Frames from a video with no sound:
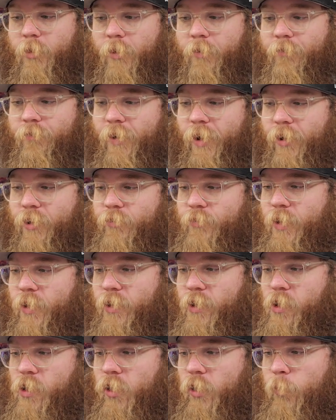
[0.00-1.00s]
They're very,
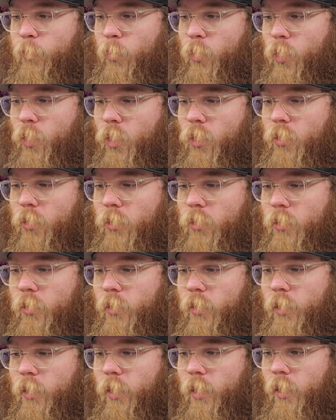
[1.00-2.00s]
very hard to pull.
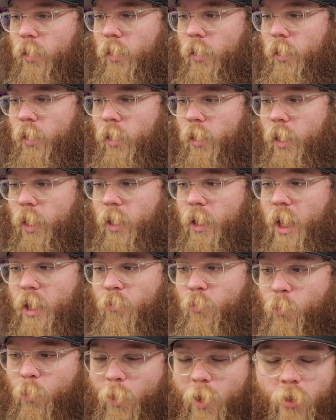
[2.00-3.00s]
And I
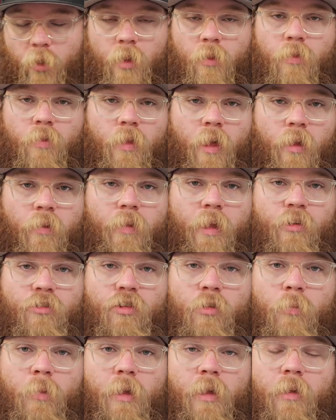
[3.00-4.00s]
really think they
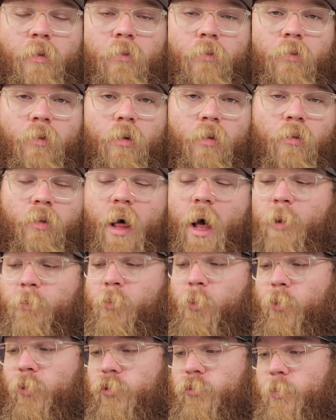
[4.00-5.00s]
should be a
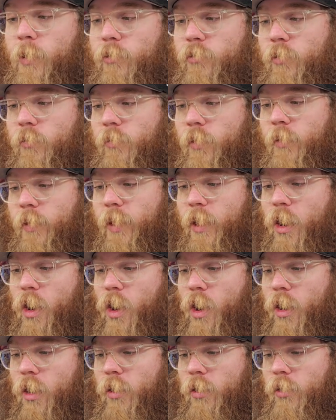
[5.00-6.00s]
lot more expensive than they
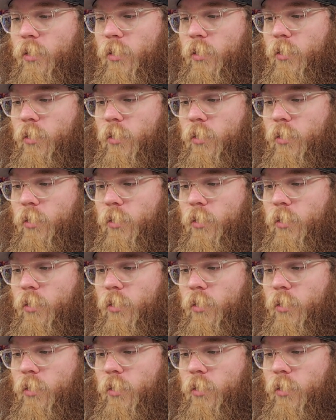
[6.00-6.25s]
are.